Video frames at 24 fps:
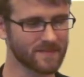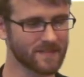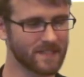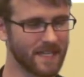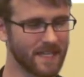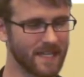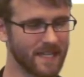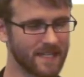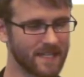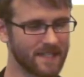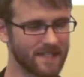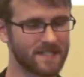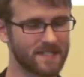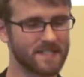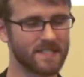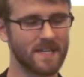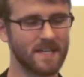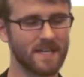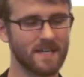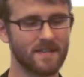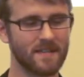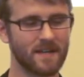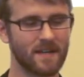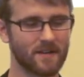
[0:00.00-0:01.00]
and the
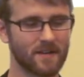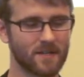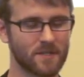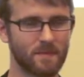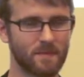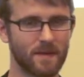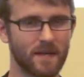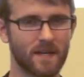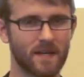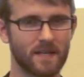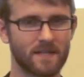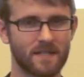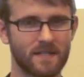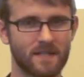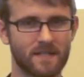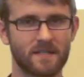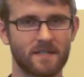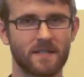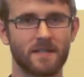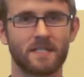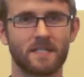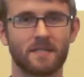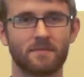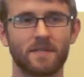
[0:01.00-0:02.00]
T there is because this
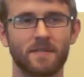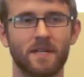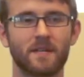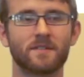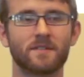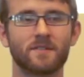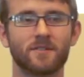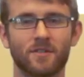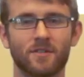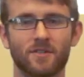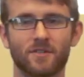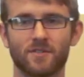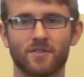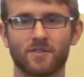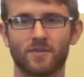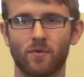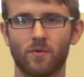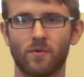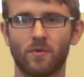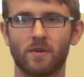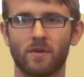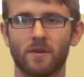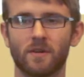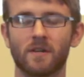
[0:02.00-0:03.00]
system doesn't just
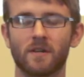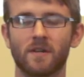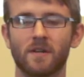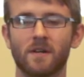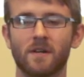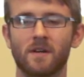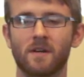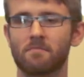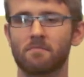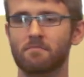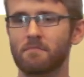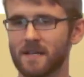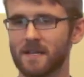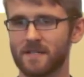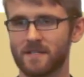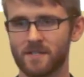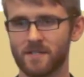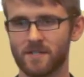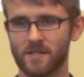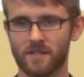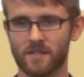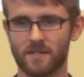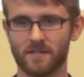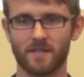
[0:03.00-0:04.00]
store
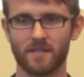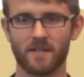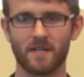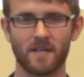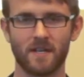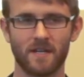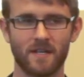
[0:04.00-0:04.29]
messages.